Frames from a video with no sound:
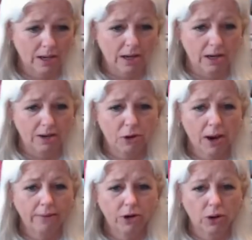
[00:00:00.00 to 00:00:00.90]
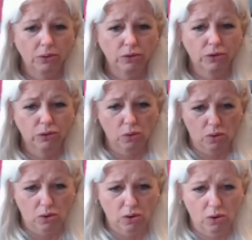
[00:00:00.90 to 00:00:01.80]
If you have your own
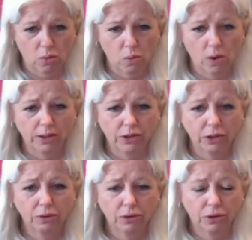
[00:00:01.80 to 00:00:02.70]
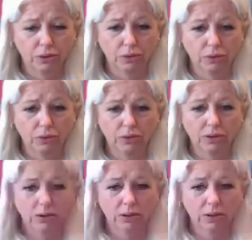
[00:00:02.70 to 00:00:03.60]
store, what do you
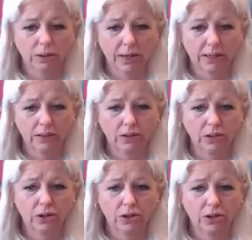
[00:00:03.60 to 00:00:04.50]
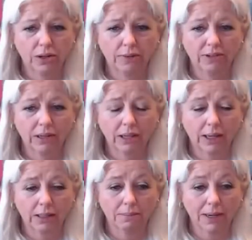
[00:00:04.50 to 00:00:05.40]
use that is secure enough to
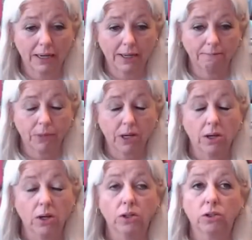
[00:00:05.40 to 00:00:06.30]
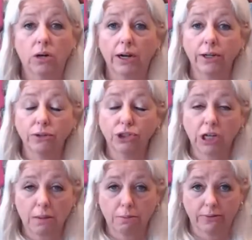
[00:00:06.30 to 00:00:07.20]
collect money? So I use
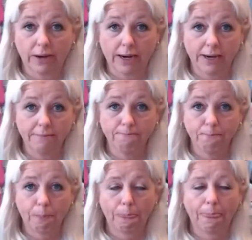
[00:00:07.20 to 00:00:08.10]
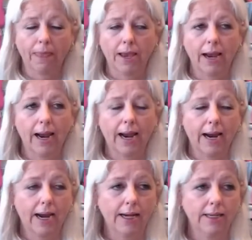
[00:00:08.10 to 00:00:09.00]
Shopify
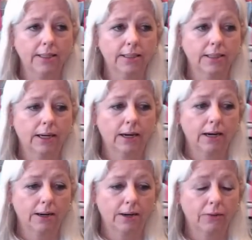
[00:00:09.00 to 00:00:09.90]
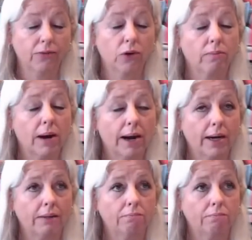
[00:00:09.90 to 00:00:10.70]
and for my